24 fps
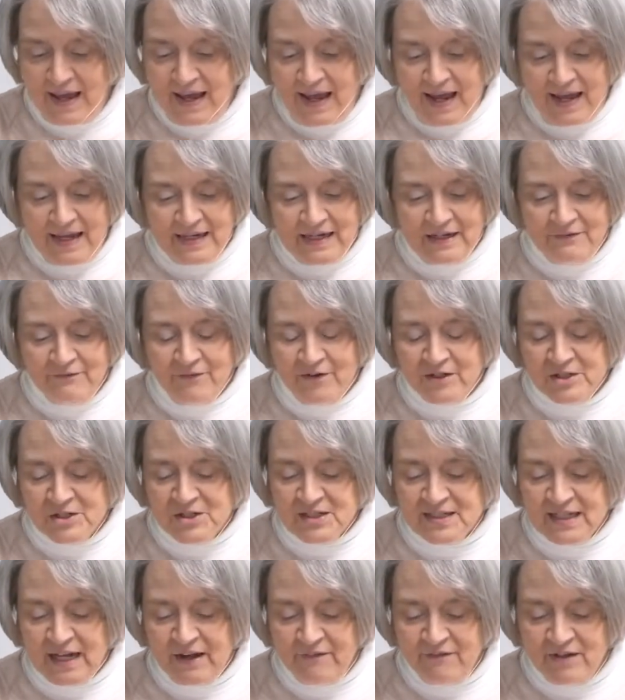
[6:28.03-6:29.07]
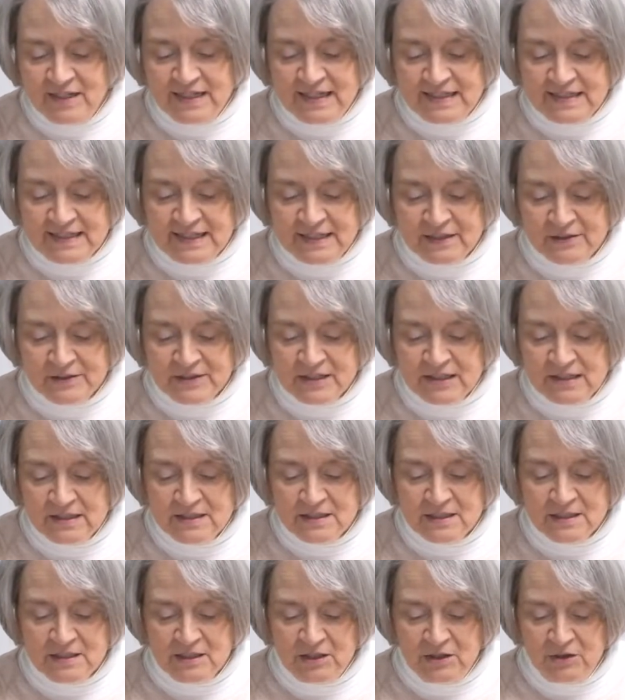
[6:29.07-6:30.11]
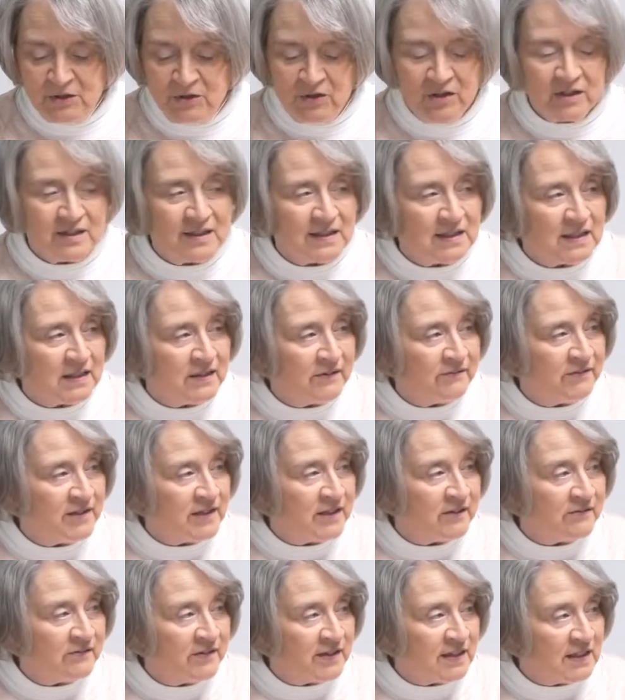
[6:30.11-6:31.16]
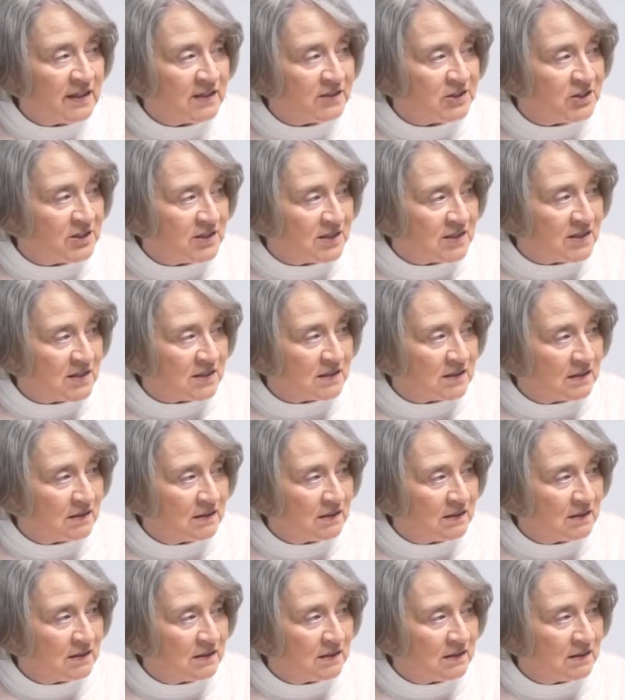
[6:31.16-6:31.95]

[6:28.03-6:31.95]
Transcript: And in verse 7, it tells us you couldn't live in the villages.